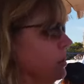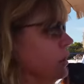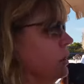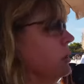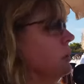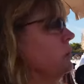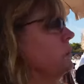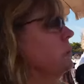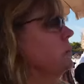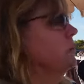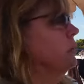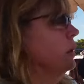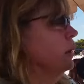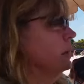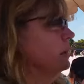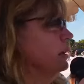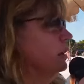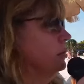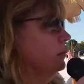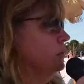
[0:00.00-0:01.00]
earth, we
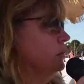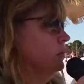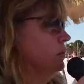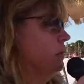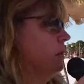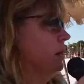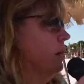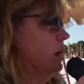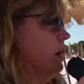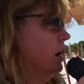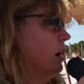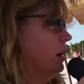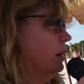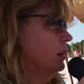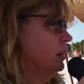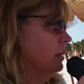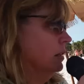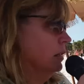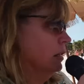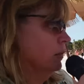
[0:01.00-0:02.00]
brought it up through our
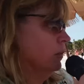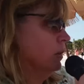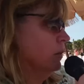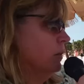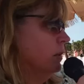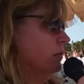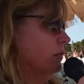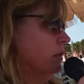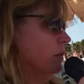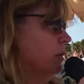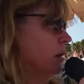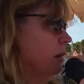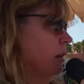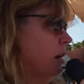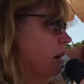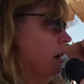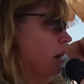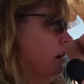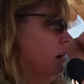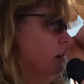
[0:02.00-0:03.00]
heart, and then we went from our
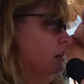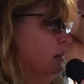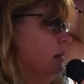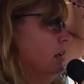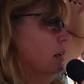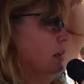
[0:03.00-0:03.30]
heart,